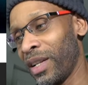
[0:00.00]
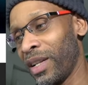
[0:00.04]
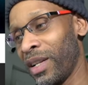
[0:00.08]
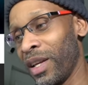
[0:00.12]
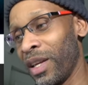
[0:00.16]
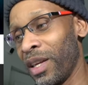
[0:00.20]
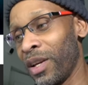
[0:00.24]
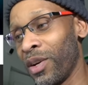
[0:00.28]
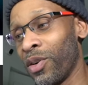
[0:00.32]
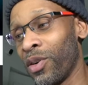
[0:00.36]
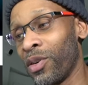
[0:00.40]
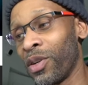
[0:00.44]

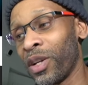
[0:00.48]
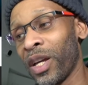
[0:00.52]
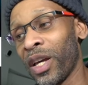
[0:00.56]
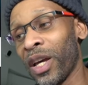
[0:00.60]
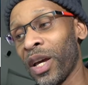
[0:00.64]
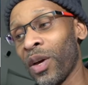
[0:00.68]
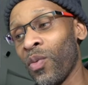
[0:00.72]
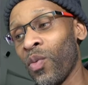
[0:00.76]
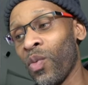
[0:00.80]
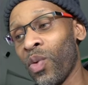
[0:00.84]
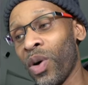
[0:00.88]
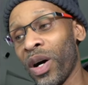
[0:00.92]
Then you're going to
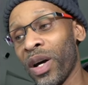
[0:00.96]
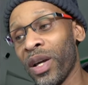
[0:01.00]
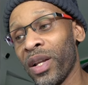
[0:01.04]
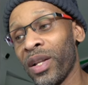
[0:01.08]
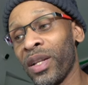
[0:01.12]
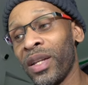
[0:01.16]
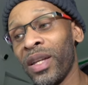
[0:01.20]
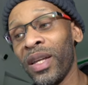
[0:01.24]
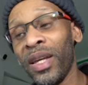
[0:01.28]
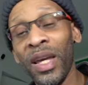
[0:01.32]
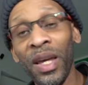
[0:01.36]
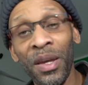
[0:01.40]
get
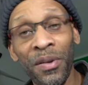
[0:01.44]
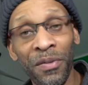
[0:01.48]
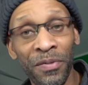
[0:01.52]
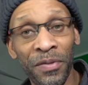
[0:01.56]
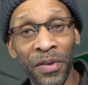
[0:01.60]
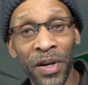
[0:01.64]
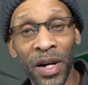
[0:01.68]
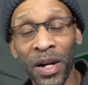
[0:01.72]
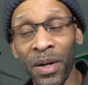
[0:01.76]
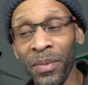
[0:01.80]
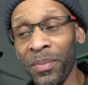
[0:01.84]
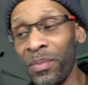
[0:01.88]
one key
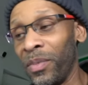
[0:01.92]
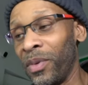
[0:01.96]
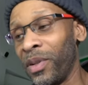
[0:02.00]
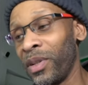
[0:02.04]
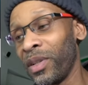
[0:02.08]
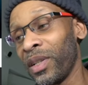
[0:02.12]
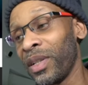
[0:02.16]
fob.